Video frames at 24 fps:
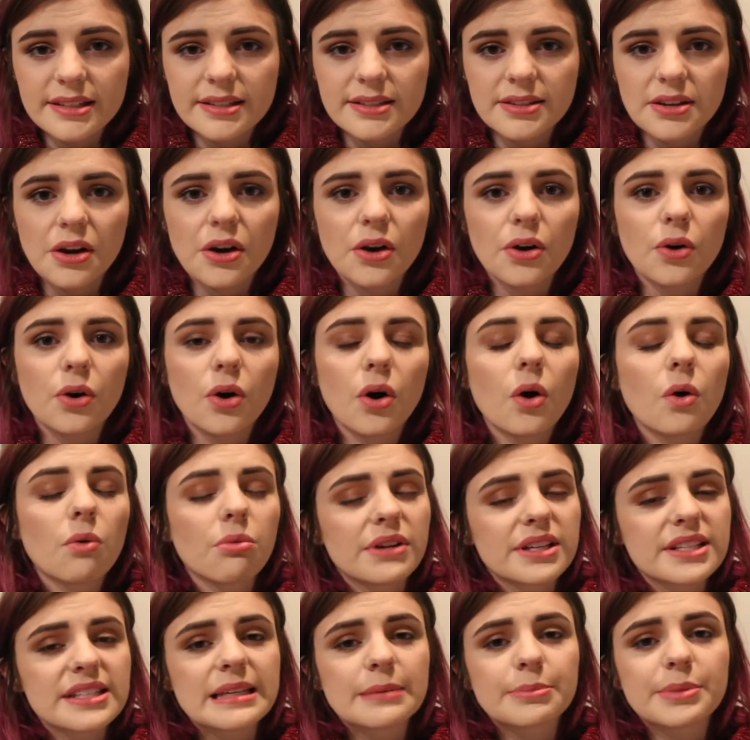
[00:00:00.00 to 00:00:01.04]
So
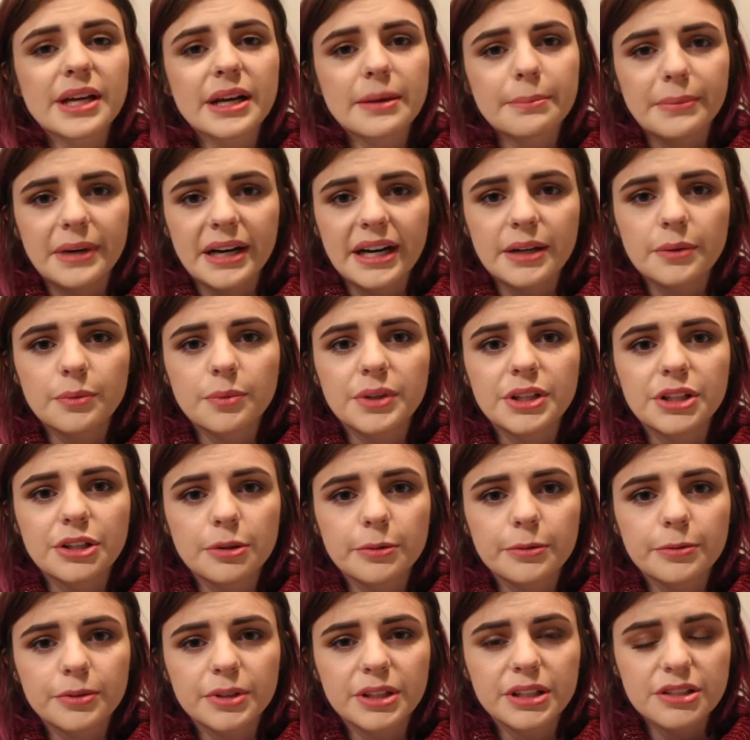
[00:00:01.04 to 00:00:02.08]
always keep that in mind when you're
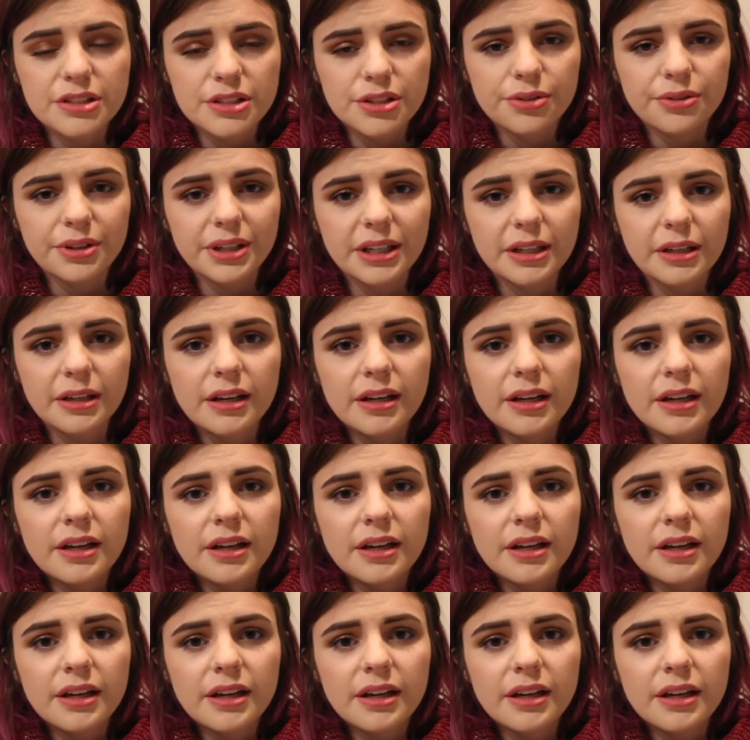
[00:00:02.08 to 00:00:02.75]
considering